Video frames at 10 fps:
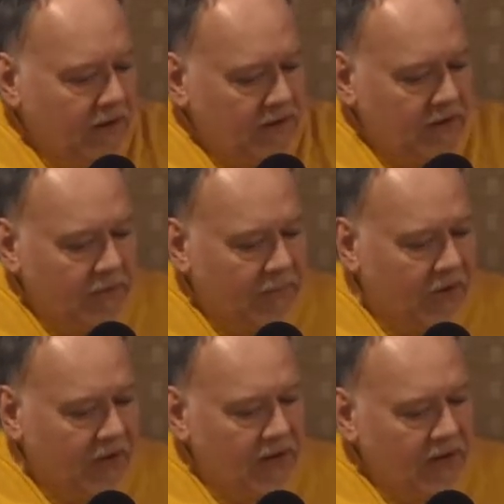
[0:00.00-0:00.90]
another
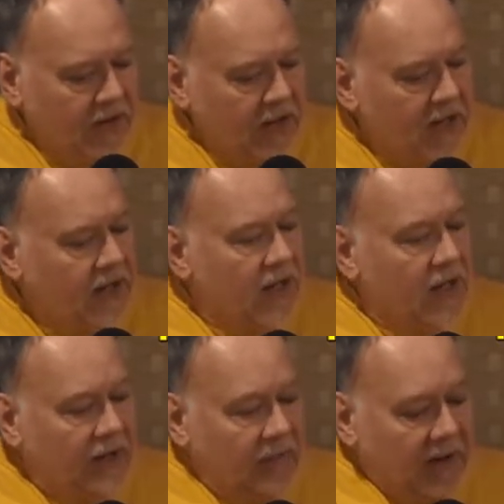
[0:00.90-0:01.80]
book
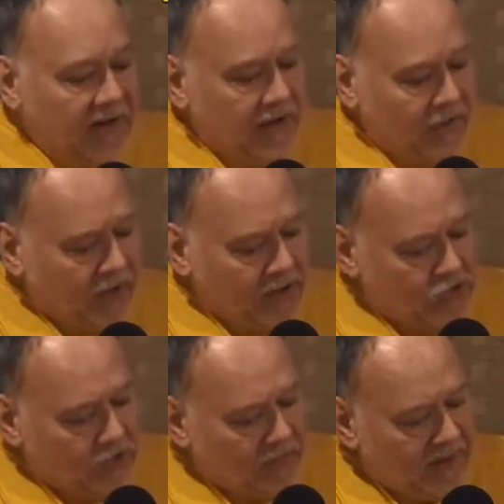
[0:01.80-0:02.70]
by another great
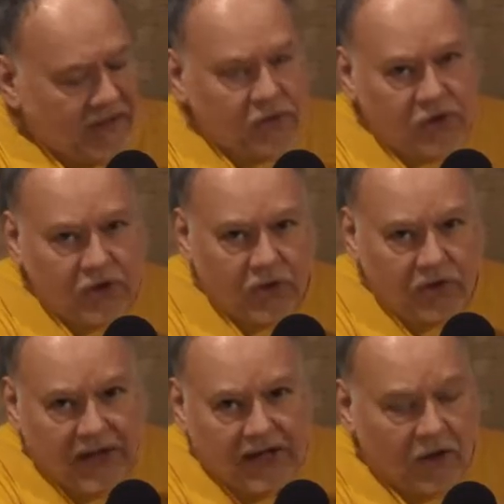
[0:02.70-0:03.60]
judo man, Toshiro
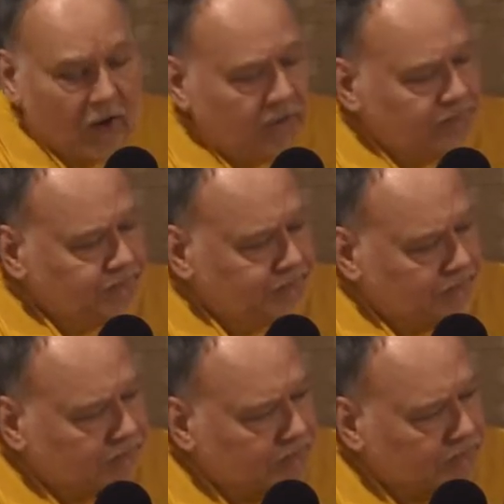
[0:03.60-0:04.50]
Daigo
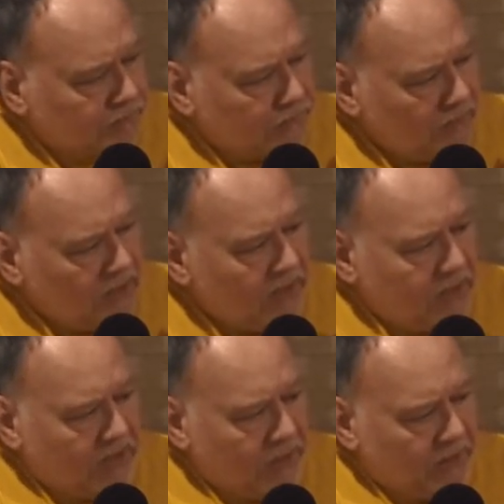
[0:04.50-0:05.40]

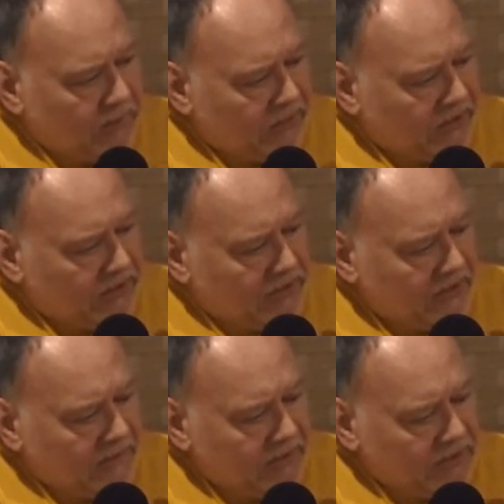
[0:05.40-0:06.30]
is a reprint
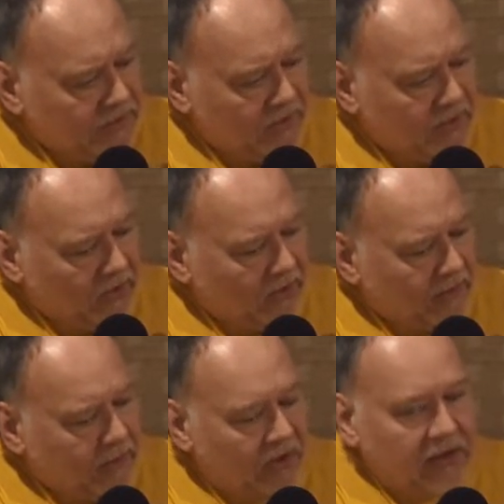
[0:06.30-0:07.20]
of his very
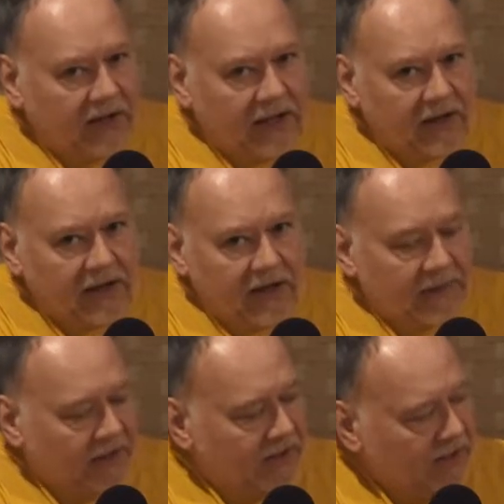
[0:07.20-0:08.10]
early book, and it came
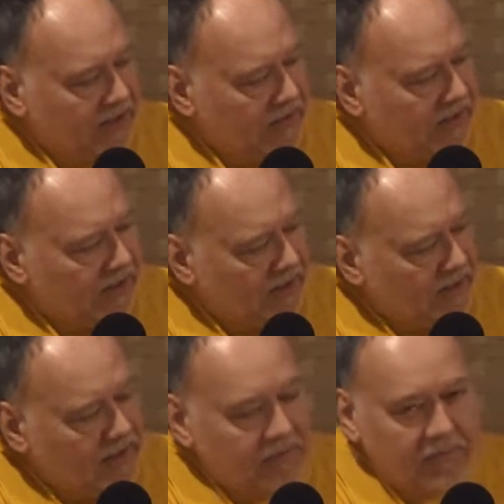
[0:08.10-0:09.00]
out again
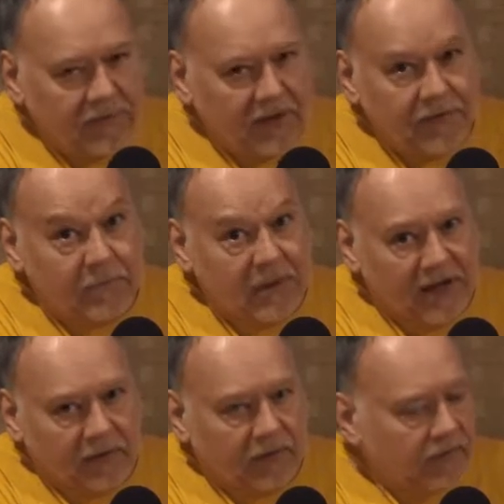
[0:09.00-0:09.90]
and, even
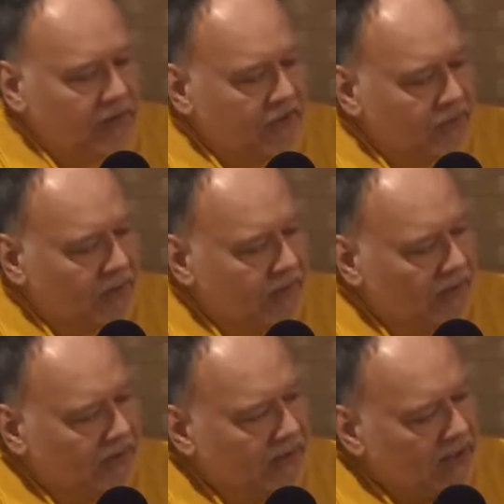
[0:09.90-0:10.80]
better as the
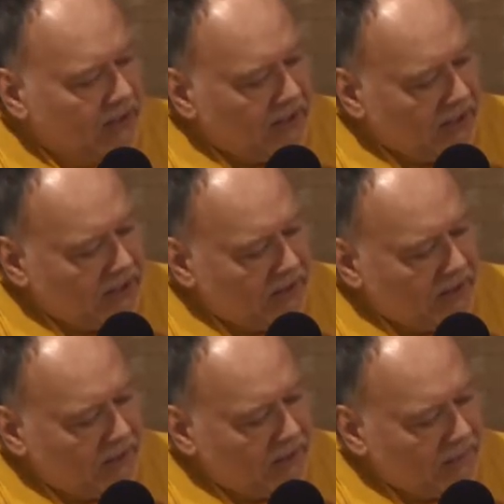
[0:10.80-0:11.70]
reprint,
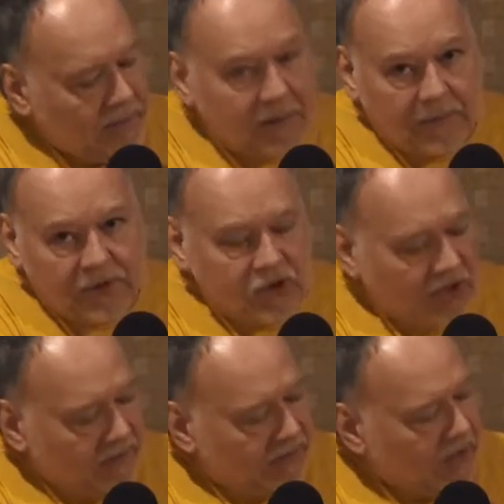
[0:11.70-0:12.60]
uh,
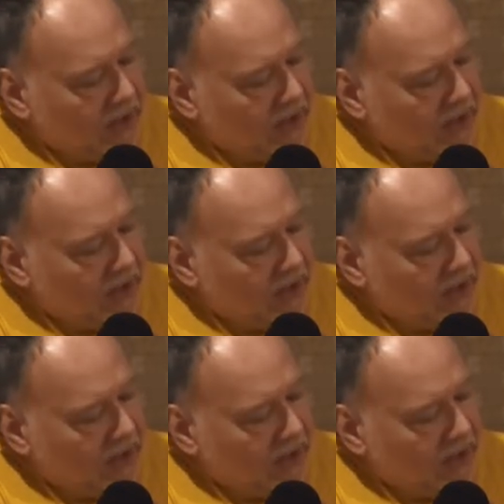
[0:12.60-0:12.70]
republishing of it,